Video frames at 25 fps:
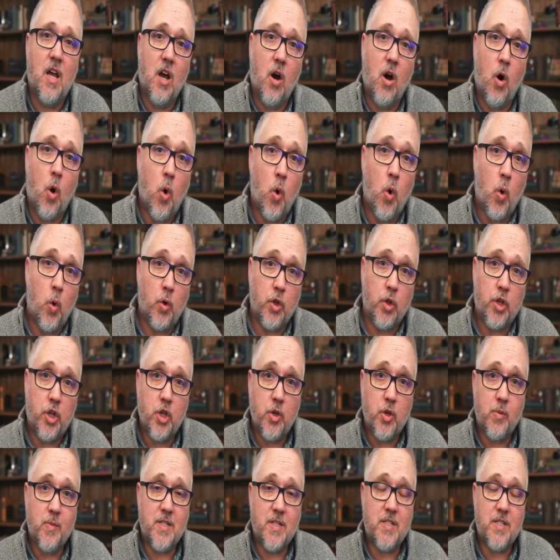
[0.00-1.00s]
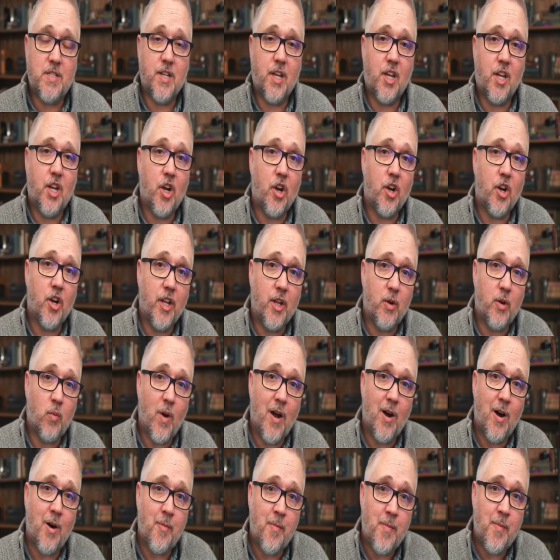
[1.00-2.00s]
A whole human security
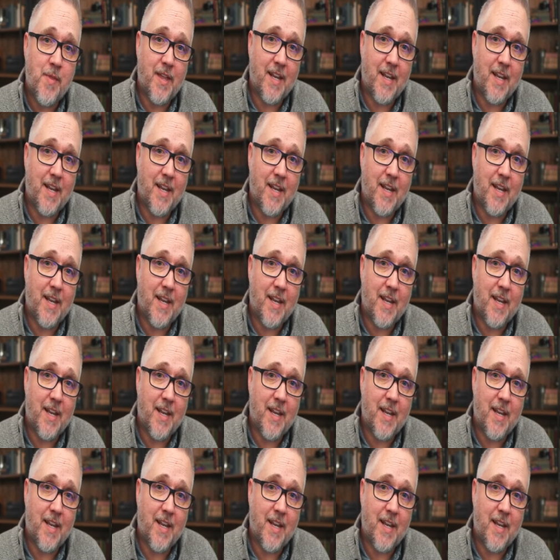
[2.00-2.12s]
realm